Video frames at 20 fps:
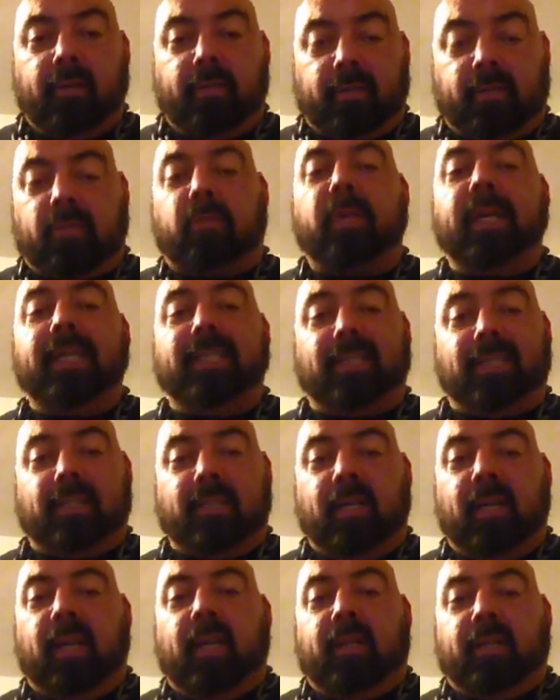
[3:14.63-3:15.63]
There's a
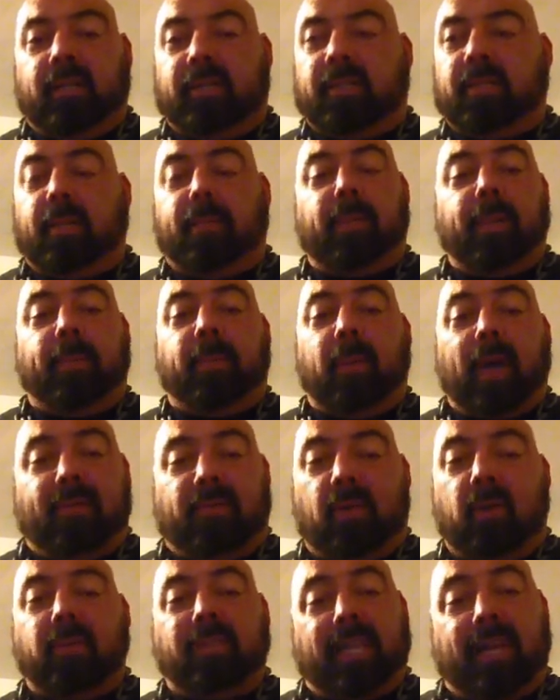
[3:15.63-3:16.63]
reason that some people
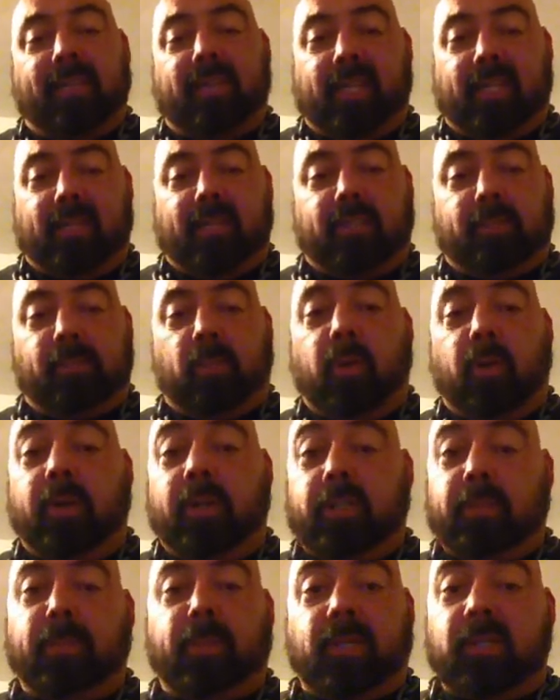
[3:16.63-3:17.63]
have longevity in this
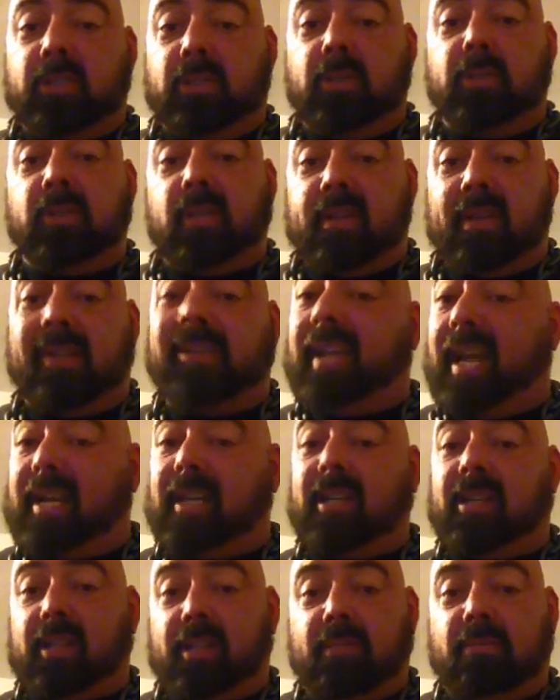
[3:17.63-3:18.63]
sport, and it's because usually they're
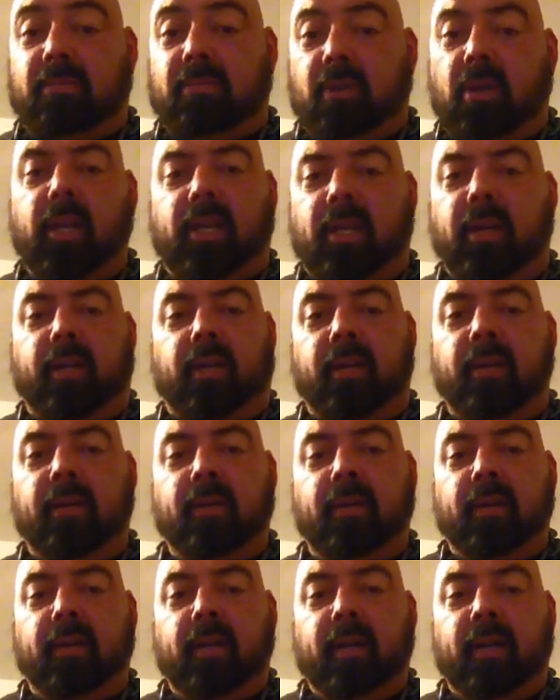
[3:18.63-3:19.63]
technically really good.
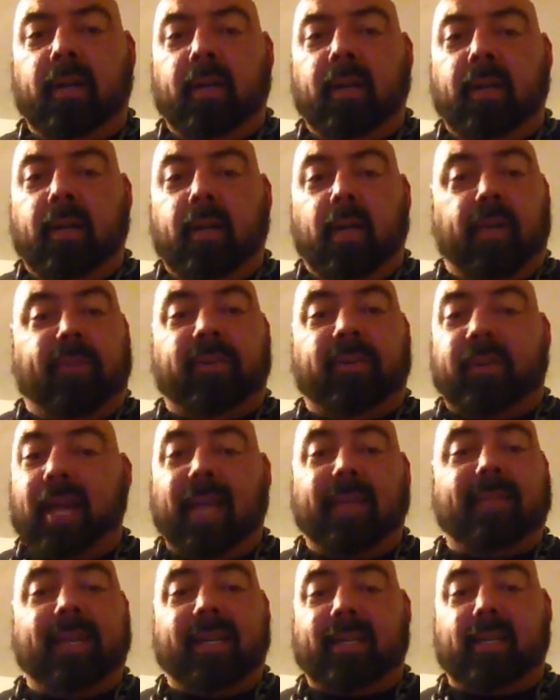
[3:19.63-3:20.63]
If you're
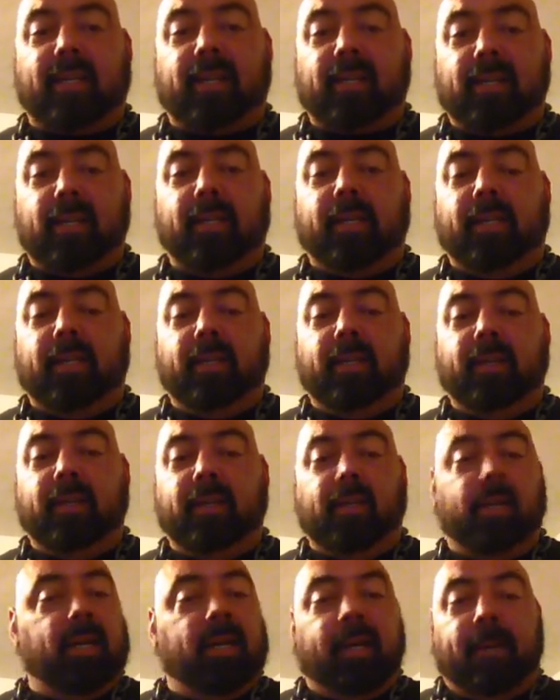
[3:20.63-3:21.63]
not technically good,
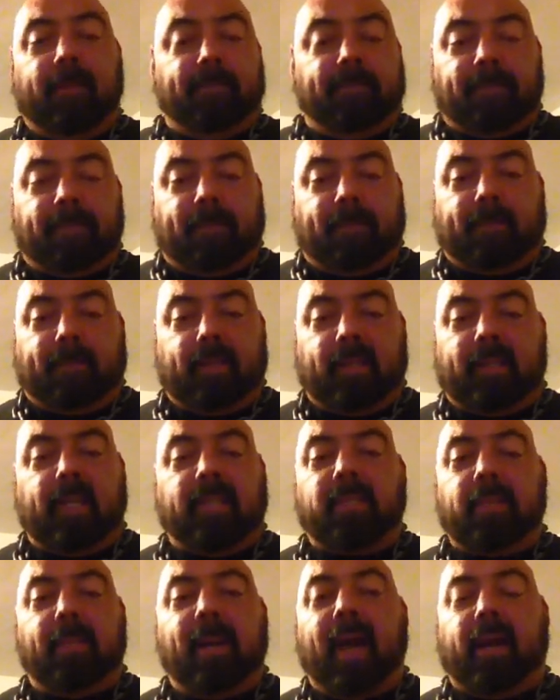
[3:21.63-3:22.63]
it
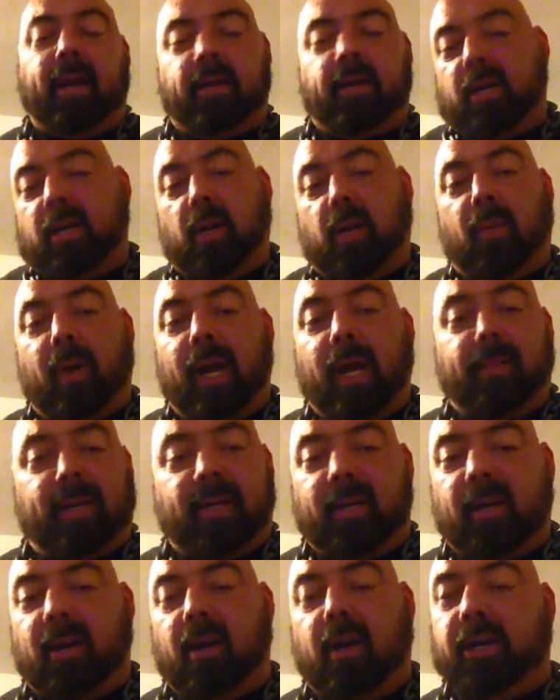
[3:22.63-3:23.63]
doesn't matter. You're going to wind up
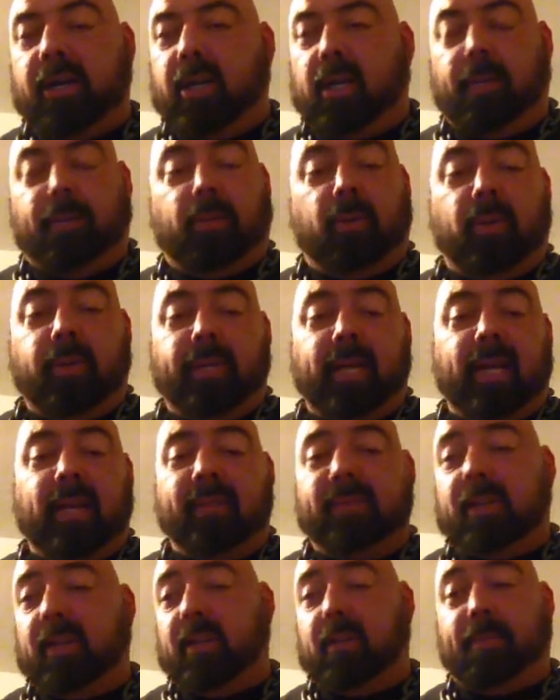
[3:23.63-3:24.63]
getting hurt. You're going to pull a
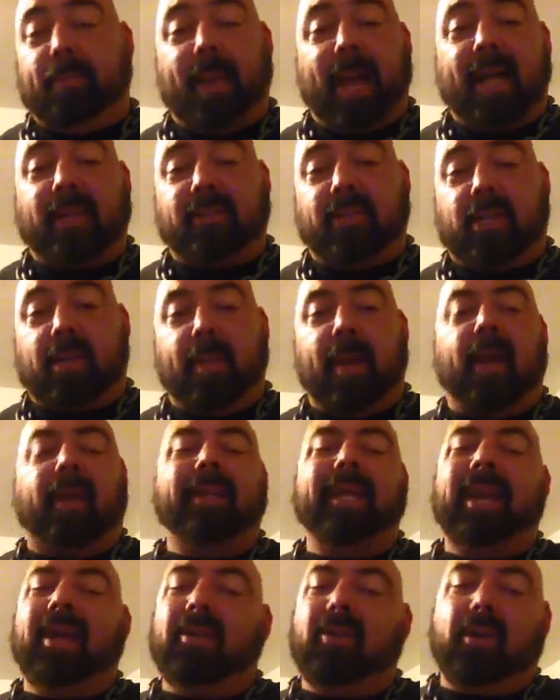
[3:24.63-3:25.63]
deadlift and their back's going to come
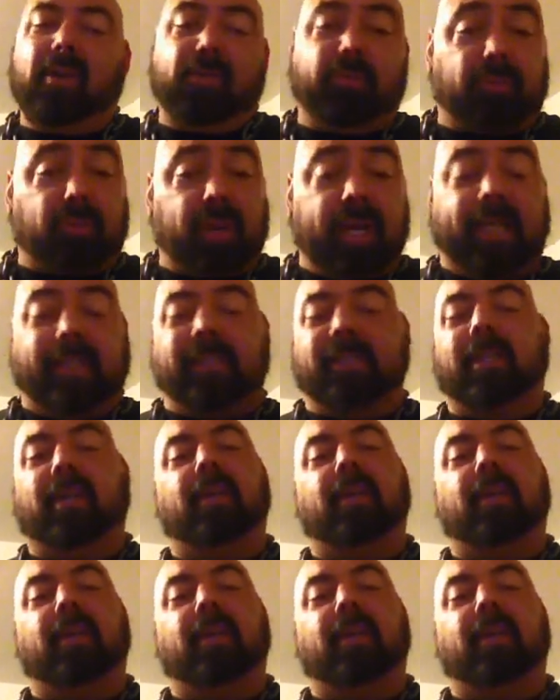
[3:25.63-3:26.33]
out. Yeah, there are freaks.